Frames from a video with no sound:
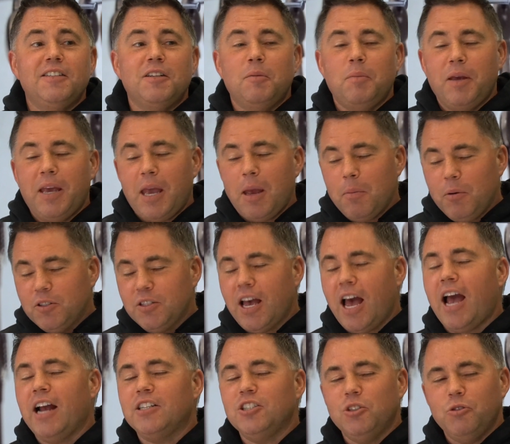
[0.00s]
to be able
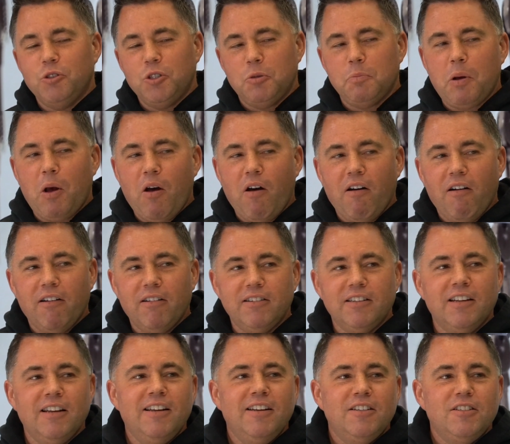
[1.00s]
to actually respond